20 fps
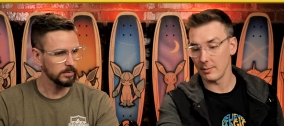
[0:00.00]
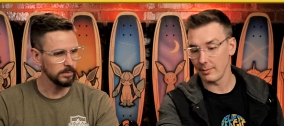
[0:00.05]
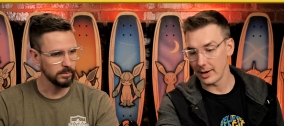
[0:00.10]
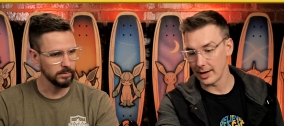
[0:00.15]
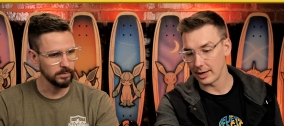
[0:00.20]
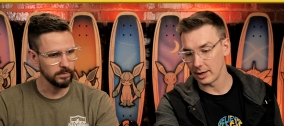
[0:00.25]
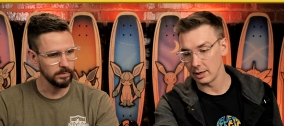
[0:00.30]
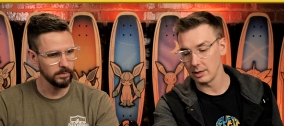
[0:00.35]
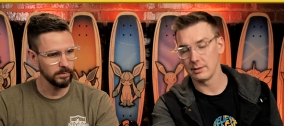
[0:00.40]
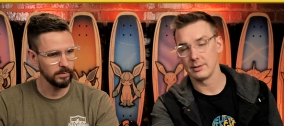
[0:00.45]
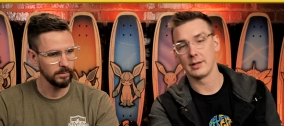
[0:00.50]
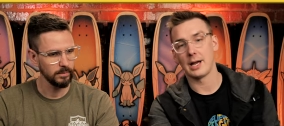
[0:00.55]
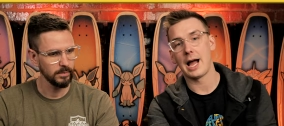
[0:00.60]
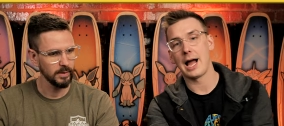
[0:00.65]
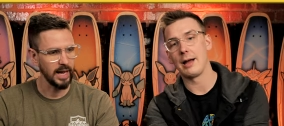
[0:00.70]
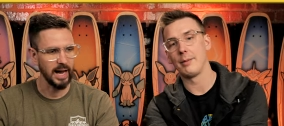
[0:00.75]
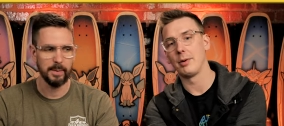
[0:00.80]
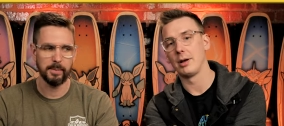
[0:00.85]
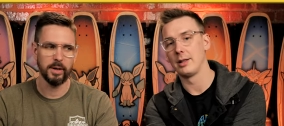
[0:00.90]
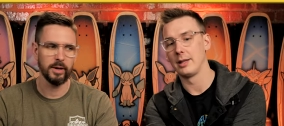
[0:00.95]
Speaker 1: bit better.
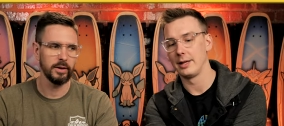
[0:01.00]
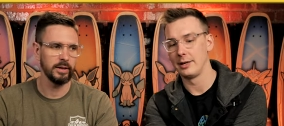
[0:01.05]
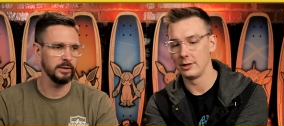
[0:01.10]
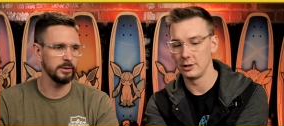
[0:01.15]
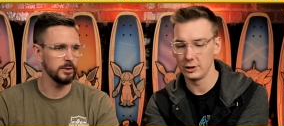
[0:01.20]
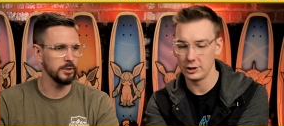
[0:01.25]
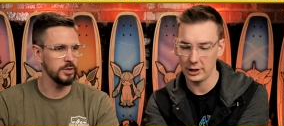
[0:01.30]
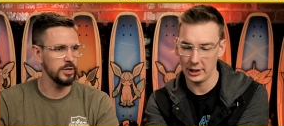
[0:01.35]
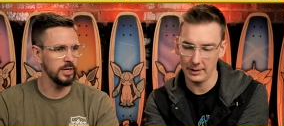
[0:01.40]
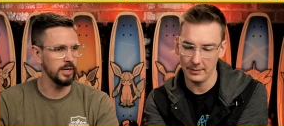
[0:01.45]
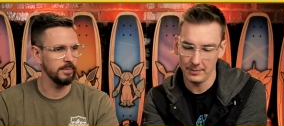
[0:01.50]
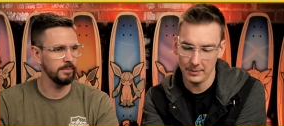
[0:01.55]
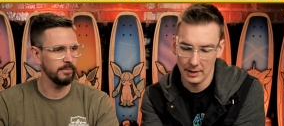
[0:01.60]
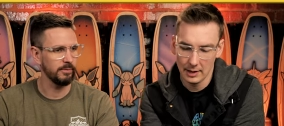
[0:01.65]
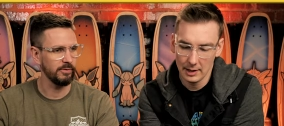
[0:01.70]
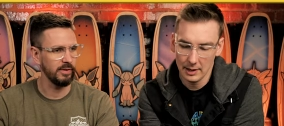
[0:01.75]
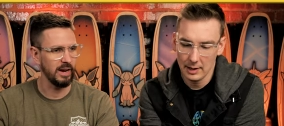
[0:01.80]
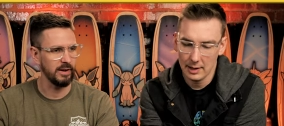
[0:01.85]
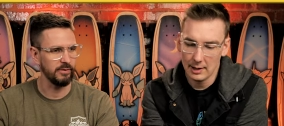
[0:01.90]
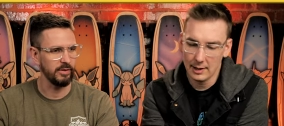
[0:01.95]
i Eyeball energy.
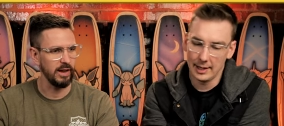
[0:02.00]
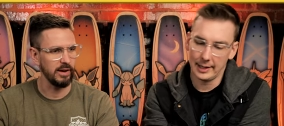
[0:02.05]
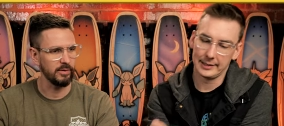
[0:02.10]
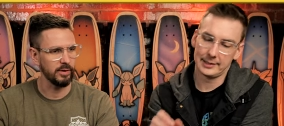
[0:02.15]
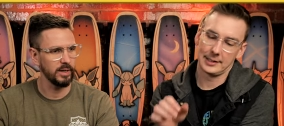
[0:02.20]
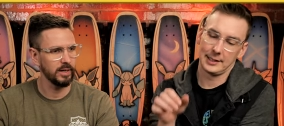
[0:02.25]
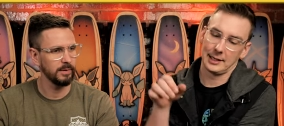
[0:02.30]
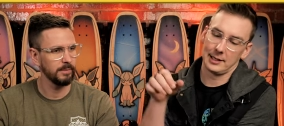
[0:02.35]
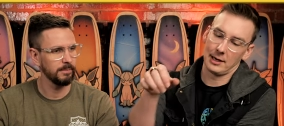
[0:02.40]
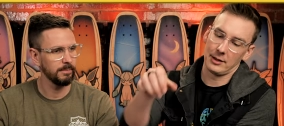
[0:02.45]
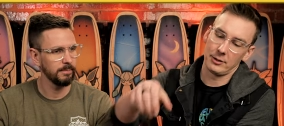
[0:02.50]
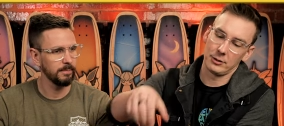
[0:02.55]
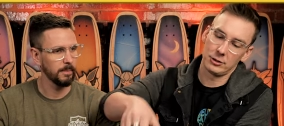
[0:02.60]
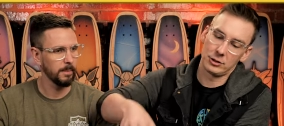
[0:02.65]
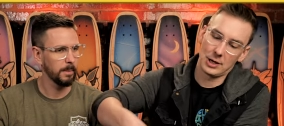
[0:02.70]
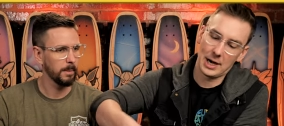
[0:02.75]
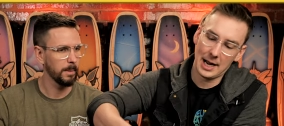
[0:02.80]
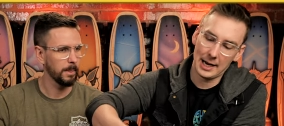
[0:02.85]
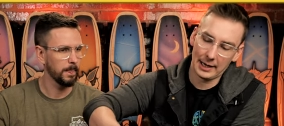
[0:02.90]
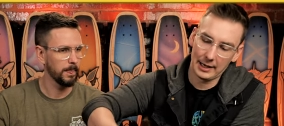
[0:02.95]
energy. fan favorite. Let's see
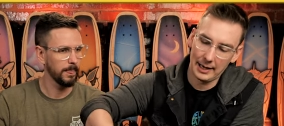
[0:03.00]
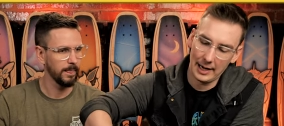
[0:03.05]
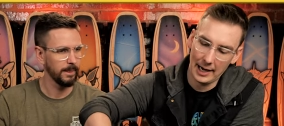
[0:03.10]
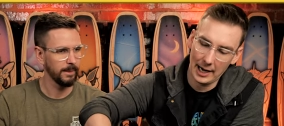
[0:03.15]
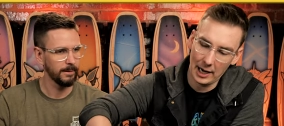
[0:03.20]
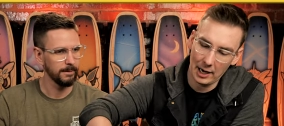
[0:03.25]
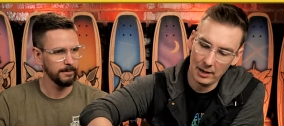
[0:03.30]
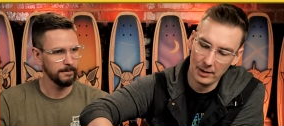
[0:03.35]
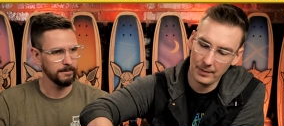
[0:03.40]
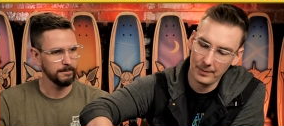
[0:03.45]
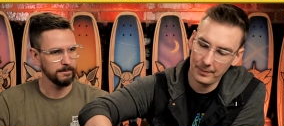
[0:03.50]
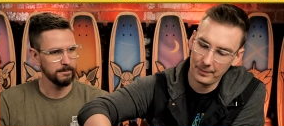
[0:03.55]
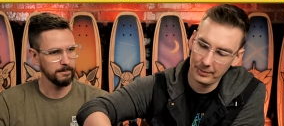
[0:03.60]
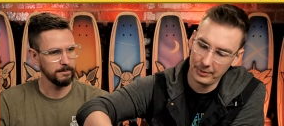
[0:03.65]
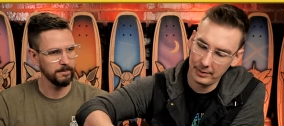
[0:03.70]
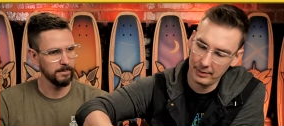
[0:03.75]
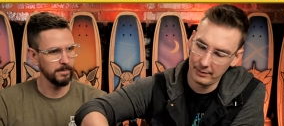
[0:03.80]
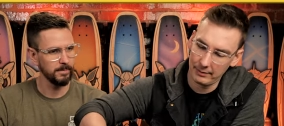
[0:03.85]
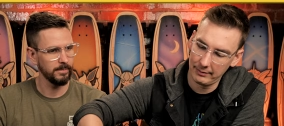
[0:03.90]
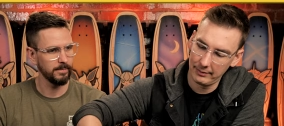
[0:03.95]
another Dragonair,
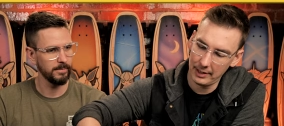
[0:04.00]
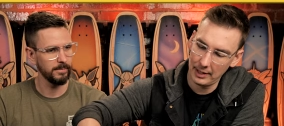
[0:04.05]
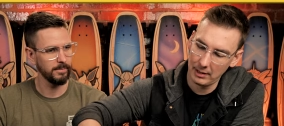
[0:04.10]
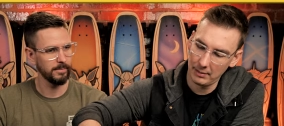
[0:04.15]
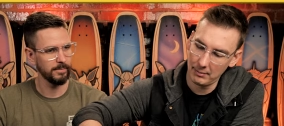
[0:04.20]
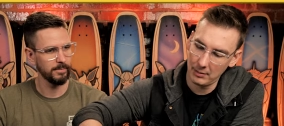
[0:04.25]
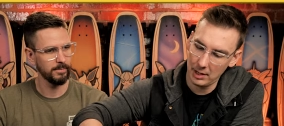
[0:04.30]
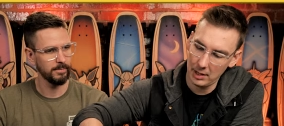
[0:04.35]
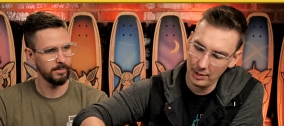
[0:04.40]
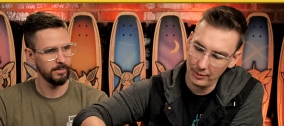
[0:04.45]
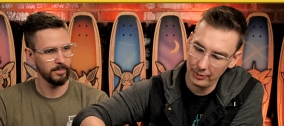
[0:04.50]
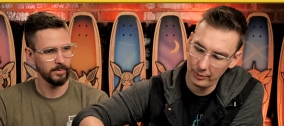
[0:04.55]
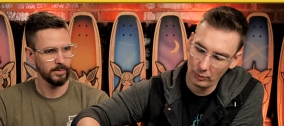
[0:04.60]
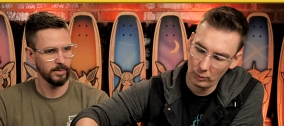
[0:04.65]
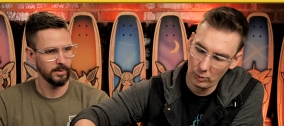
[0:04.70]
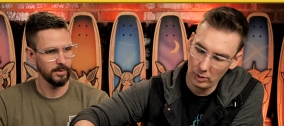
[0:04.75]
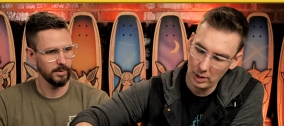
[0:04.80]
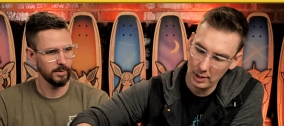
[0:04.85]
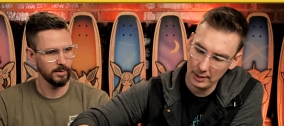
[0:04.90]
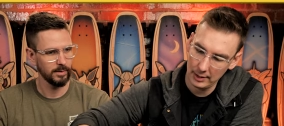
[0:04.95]
the Venomoth,
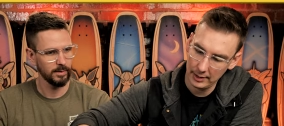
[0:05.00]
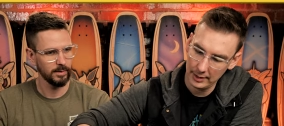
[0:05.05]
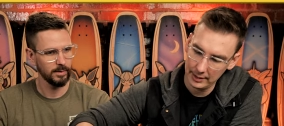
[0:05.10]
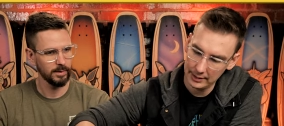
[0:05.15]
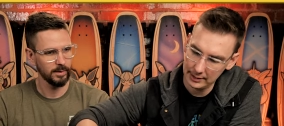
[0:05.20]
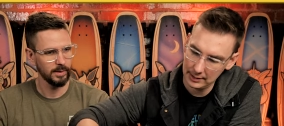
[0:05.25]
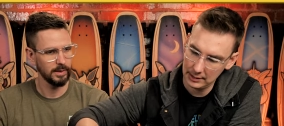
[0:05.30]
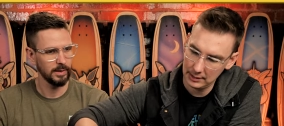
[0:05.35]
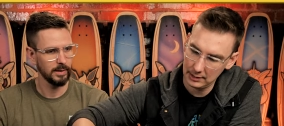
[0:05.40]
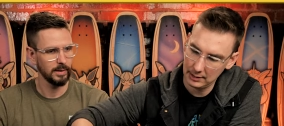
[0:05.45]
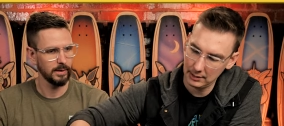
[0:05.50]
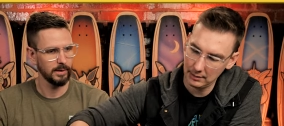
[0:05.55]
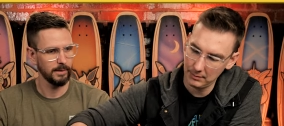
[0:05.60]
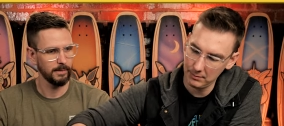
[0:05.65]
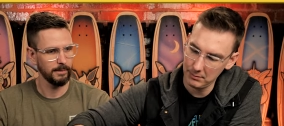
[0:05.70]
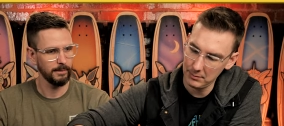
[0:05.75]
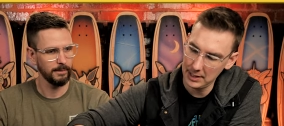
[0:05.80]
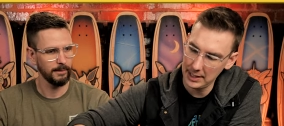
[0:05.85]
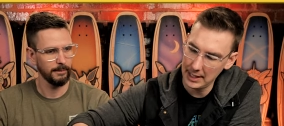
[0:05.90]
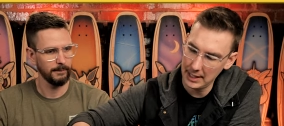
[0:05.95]
the Wallace,
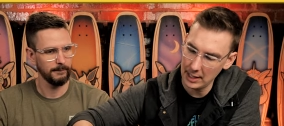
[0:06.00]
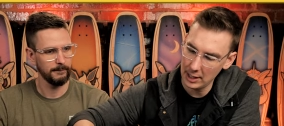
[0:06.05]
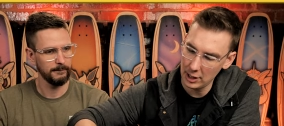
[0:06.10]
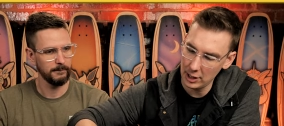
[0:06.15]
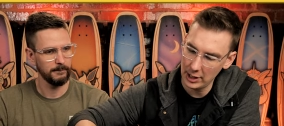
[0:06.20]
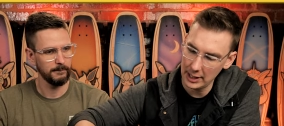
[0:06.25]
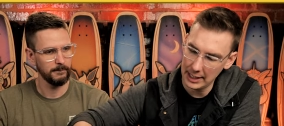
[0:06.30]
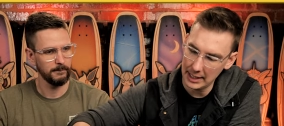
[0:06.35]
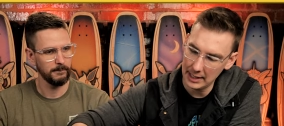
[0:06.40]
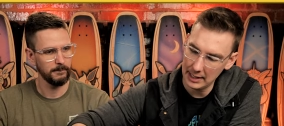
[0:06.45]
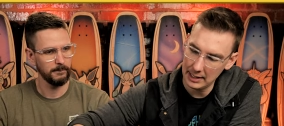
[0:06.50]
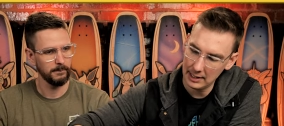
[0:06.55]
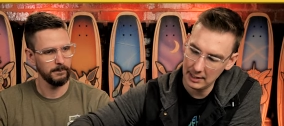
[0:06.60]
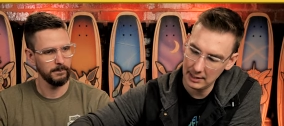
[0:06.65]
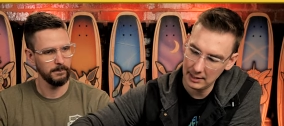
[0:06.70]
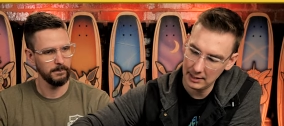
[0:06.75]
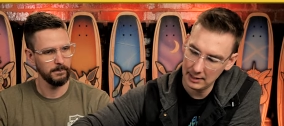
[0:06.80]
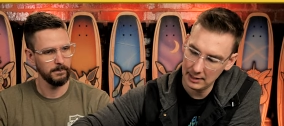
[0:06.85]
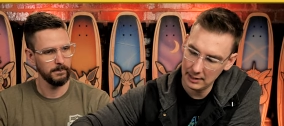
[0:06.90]
the Mierny.